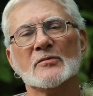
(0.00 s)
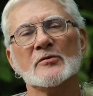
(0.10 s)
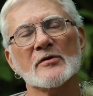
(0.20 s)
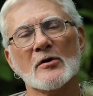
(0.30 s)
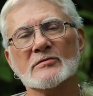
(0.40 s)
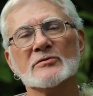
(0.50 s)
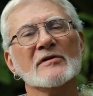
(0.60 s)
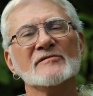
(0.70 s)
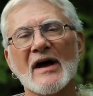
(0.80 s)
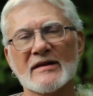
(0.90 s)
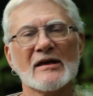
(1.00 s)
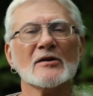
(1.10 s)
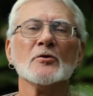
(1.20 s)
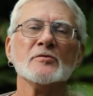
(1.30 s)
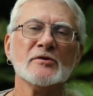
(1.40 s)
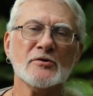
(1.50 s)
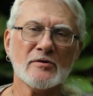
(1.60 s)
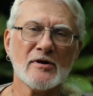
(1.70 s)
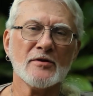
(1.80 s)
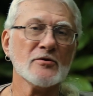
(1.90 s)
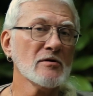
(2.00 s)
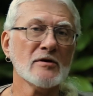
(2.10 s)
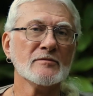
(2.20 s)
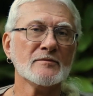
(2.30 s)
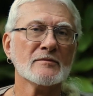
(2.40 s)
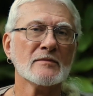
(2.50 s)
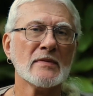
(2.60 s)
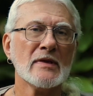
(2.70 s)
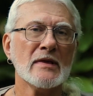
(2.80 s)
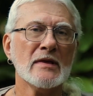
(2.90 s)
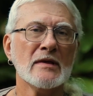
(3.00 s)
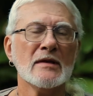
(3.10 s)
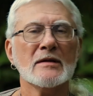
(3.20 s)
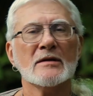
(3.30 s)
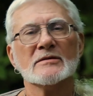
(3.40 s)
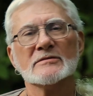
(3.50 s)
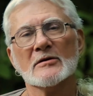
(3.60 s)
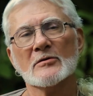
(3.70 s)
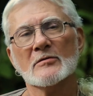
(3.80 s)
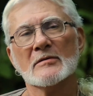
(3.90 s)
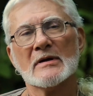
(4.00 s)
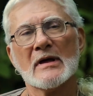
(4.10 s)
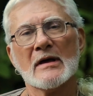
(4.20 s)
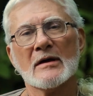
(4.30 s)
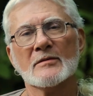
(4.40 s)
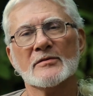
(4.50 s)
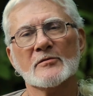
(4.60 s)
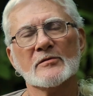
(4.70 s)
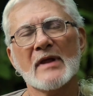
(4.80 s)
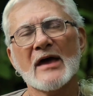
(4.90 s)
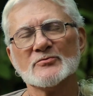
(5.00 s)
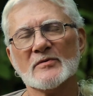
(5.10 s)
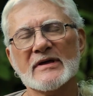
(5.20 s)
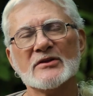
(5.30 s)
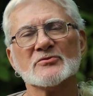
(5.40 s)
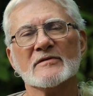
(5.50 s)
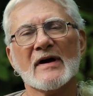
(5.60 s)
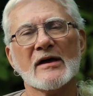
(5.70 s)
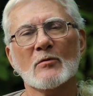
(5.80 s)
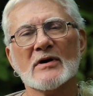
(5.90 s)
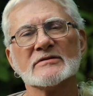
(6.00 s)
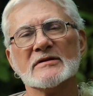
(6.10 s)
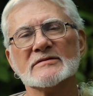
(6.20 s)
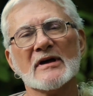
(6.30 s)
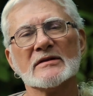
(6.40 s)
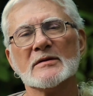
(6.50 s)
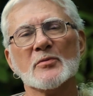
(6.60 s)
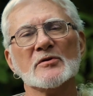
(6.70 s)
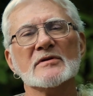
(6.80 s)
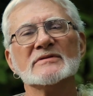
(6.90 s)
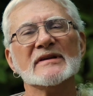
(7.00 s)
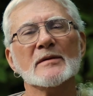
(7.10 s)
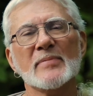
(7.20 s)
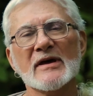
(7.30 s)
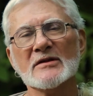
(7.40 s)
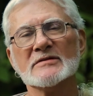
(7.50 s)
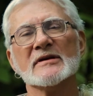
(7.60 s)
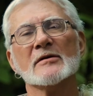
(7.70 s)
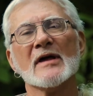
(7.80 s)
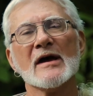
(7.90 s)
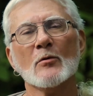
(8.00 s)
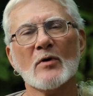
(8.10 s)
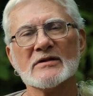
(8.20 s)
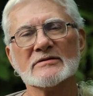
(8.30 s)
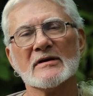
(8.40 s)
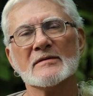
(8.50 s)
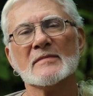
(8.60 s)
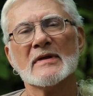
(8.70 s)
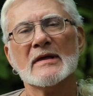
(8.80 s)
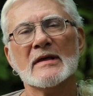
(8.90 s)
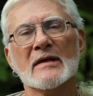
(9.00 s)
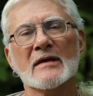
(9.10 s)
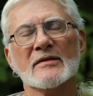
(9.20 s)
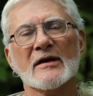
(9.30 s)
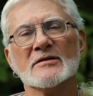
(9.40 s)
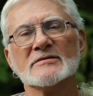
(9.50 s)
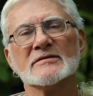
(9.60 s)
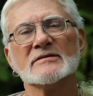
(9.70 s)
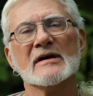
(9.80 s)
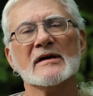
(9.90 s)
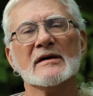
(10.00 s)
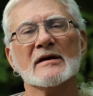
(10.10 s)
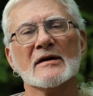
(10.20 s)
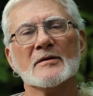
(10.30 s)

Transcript: to those who have not yet learned to do it on their own. So the actual nature of ayahuasca is not to produce a dependency on ayahuasca. That is to say,